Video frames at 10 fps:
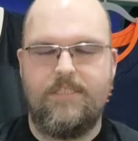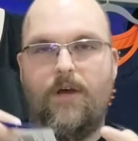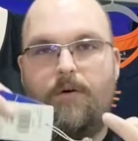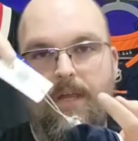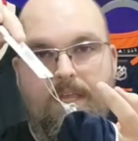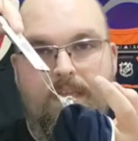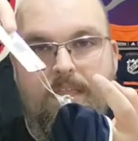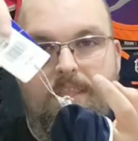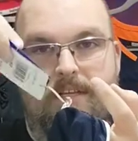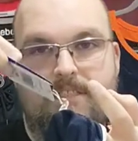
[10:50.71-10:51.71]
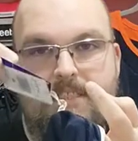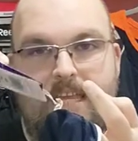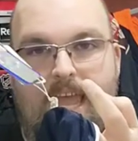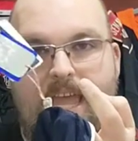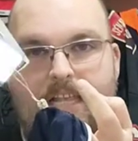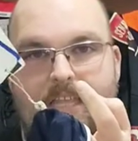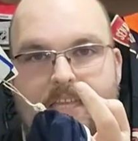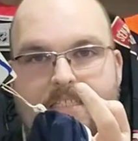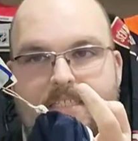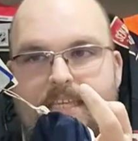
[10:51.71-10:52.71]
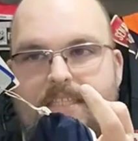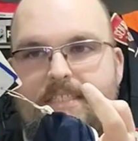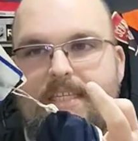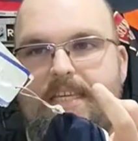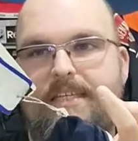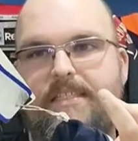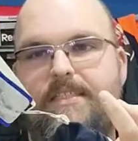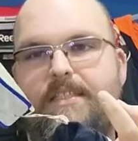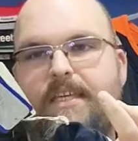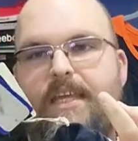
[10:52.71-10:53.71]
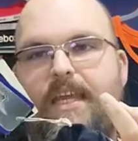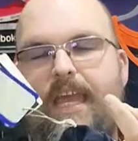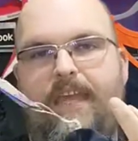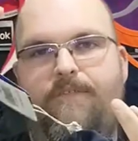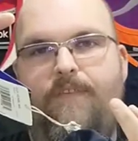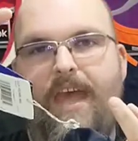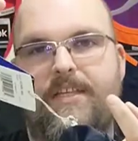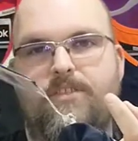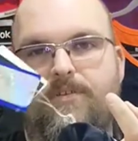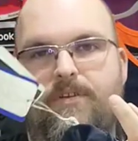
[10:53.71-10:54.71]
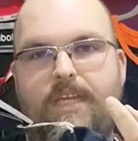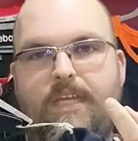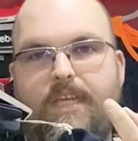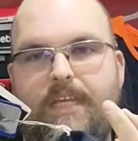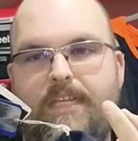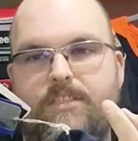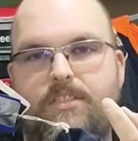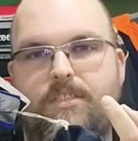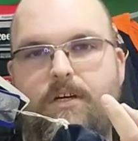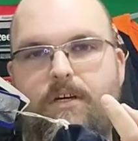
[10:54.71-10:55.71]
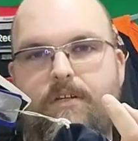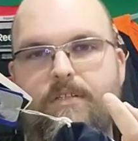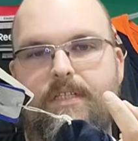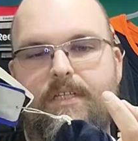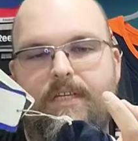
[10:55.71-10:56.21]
So there's the tag. Like I said, this is a factory installed